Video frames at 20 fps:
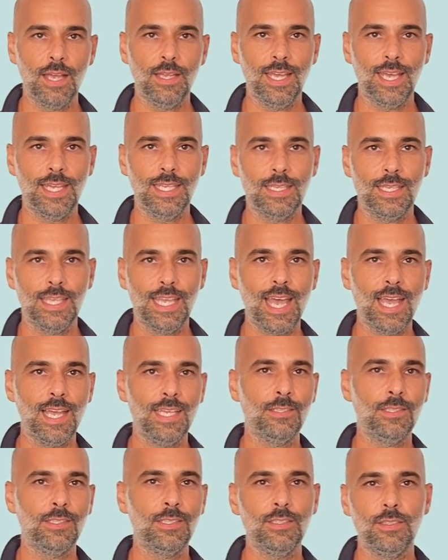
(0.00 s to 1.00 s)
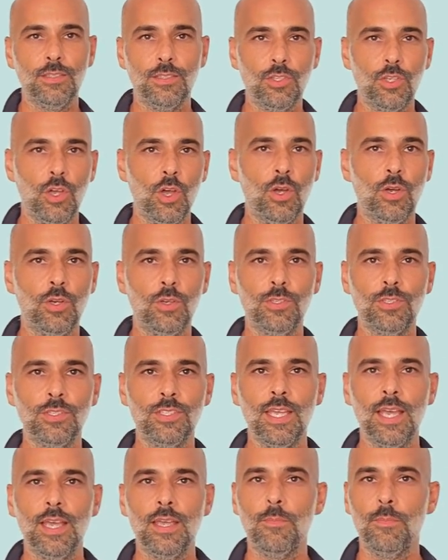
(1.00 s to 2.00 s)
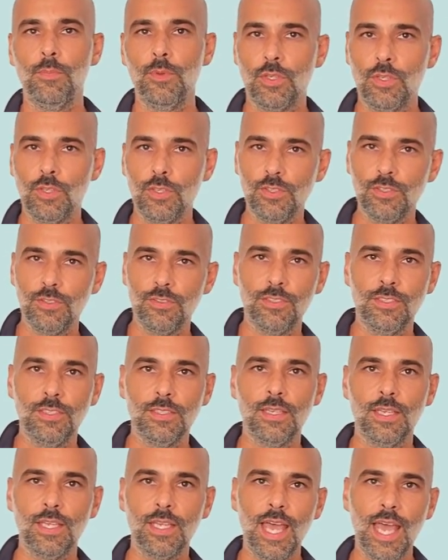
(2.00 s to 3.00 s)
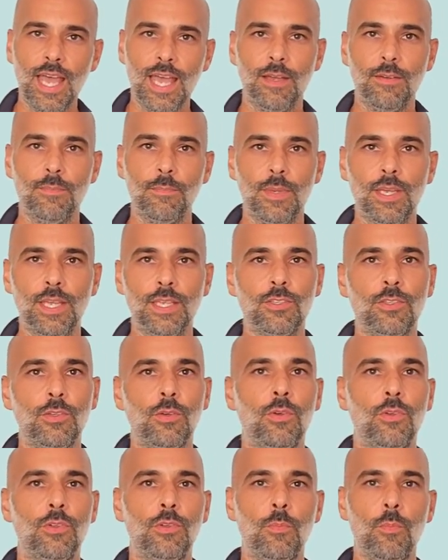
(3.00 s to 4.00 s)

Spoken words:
like cats, dogs, and birds. I have pencils,